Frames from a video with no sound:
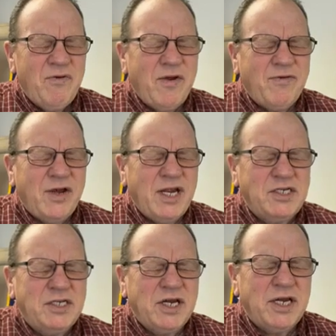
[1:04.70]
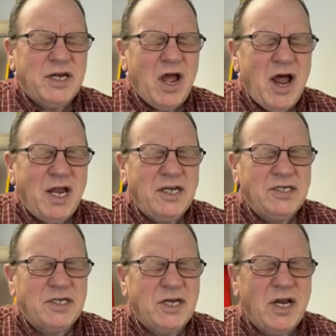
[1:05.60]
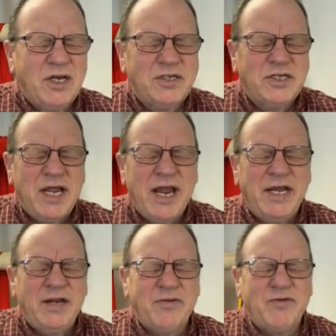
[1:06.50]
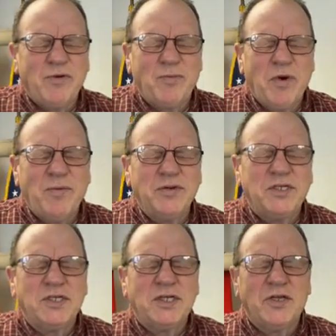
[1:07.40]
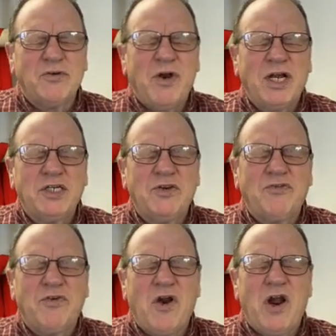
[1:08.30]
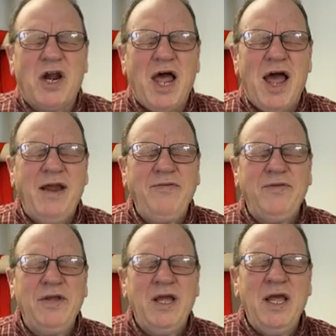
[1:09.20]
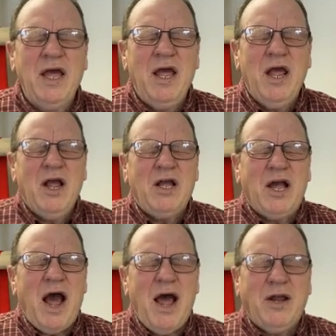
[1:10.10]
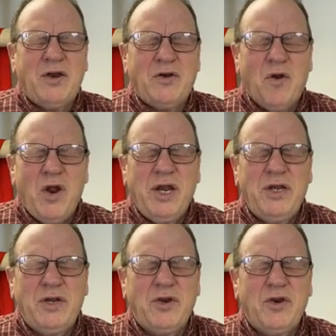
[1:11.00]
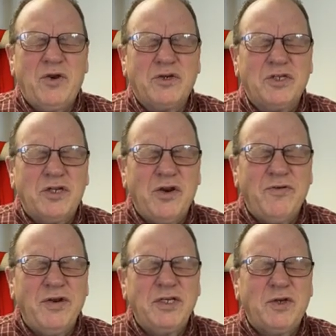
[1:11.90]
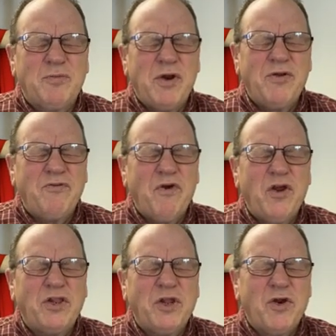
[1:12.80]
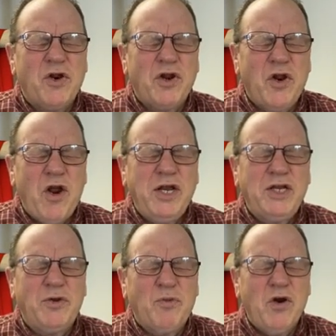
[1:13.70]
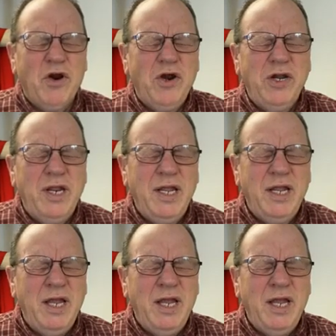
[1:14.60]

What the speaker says: revelation, and knowledge and understanding of your purposes and direction for our life. God, anoint your servant to bring forth your anointed word.